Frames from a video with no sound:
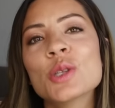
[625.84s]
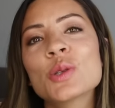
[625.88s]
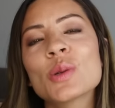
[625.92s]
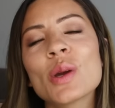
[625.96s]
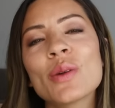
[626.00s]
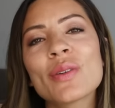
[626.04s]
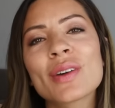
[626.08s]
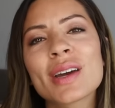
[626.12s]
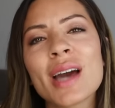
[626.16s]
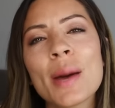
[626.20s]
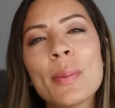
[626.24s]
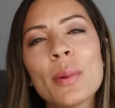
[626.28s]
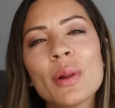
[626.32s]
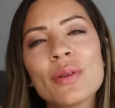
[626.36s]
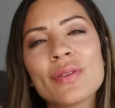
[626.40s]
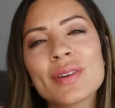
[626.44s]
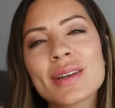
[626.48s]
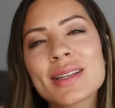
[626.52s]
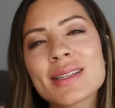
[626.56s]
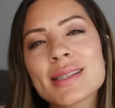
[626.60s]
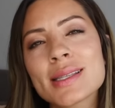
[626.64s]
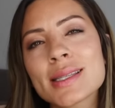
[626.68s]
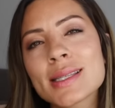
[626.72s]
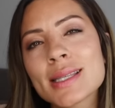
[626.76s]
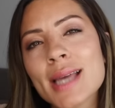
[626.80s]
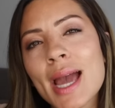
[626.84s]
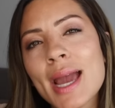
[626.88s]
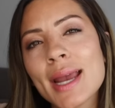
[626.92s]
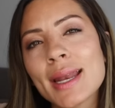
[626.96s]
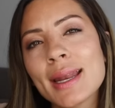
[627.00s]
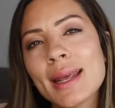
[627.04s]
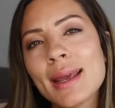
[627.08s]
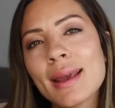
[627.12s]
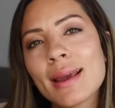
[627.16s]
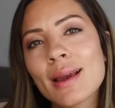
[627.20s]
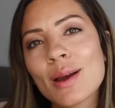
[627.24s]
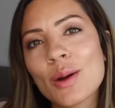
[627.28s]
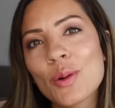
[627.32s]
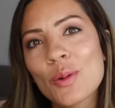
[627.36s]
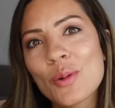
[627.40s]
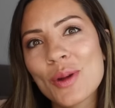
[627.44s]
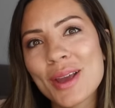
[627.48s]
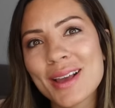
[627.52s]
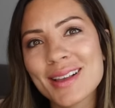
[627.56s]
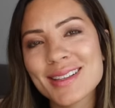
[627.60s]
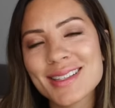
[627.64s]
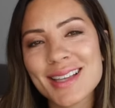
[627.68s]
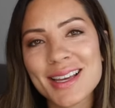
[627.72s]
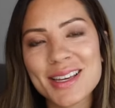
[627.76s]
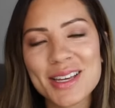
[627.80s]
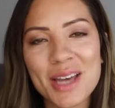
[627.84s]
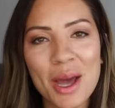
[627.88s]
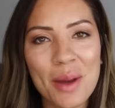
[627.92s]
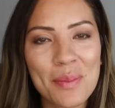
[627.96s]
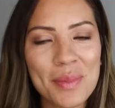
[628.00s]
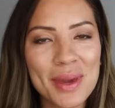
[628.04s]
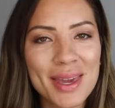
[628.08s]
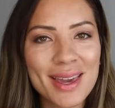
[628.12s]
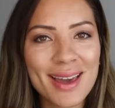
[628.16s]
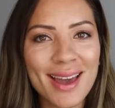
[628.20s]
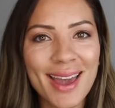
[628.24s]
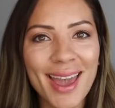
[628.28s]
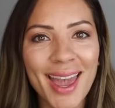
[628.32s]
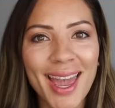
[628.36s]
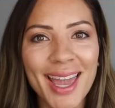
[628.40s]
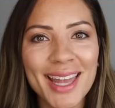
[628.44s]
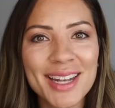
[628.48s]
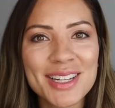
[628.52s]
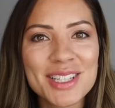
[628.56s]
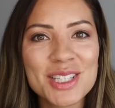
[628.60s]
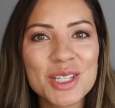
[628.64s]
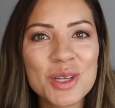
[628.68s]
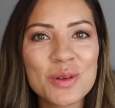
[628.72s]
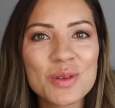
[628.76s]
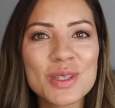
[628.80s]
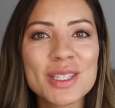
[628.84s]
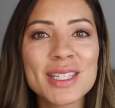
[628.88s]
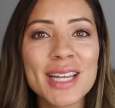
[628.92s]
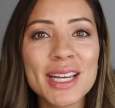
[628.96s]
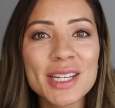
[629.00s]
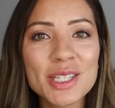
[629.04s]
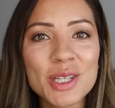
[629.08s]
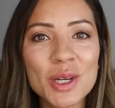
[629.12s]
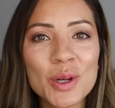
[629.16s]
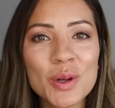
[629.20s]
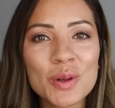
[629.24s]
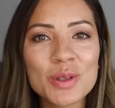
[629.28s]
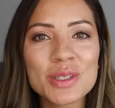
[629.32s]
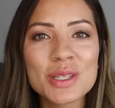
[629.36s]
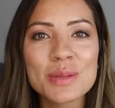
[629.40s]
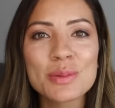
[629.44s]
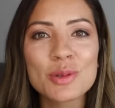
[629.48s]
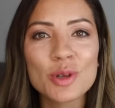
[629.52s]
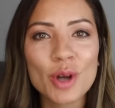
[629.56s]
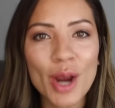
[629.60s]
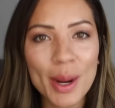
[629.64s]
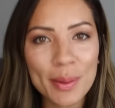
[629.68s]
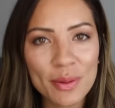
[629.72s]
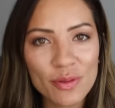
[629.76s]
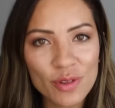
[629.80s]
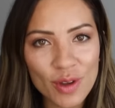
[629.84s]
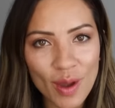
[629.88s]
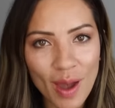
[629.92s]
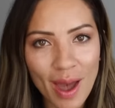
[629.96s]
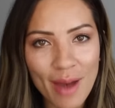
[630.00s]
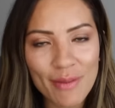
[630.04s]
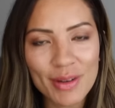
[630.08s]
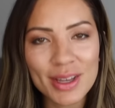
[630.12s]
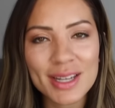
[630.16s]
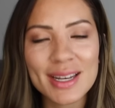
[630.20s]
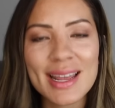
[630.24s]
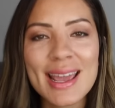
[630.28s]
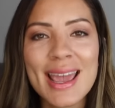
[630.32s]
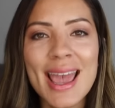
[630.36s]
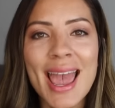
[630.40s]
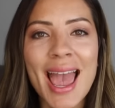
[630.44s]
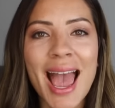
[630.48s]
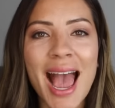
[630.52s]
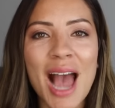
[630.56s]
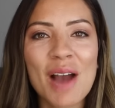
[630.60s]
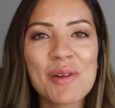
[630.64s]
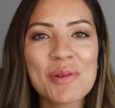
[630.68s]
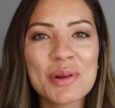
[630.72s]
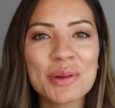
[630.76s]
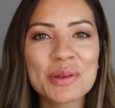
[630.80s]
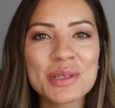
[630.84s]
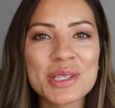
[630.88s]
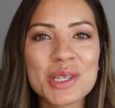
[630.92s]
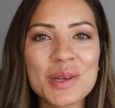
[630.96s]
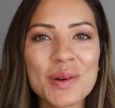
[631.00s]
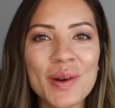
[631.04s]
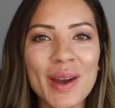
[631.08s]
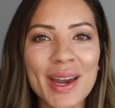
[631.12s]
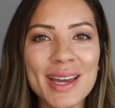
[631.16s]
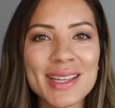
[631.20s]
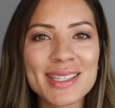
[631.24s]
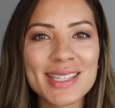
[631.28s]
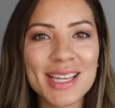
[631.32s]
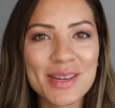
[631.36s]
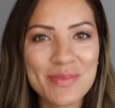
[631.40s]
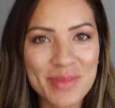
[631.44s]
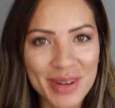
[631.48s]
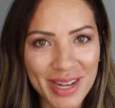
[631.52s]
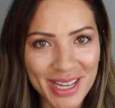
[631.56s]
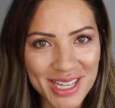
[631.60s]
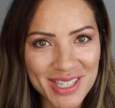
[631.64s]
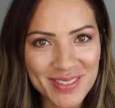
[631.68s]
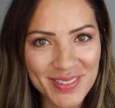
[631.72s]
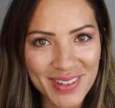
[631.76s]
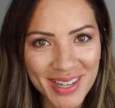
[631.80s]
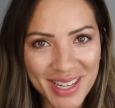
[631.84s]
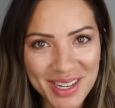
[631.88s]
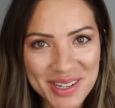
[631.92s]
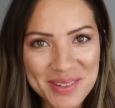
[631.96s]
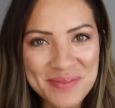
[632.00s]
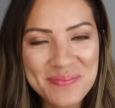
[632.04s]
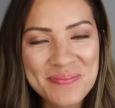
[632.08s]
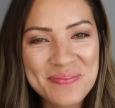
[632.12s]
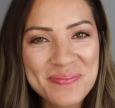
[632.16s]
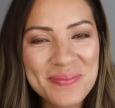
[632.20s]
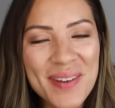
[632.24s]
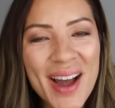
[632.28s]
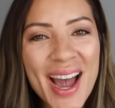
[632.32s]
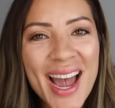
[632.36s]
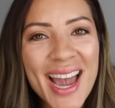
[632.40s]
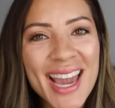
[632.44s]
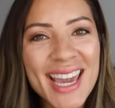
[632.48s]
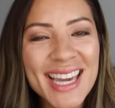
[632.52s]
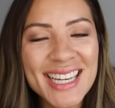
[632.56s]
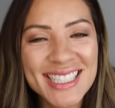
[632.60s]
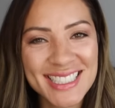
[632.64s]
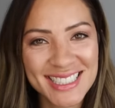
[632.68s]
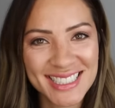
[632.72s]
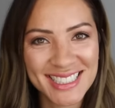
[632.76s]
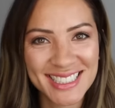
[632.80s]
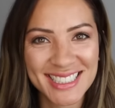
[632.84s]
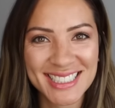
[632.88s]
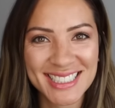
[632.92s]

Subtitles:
So we have a couple of exciting weeks coming ahead. So stay tuned, subscribe if you haven't, and we will see you guys in the next video. Bye.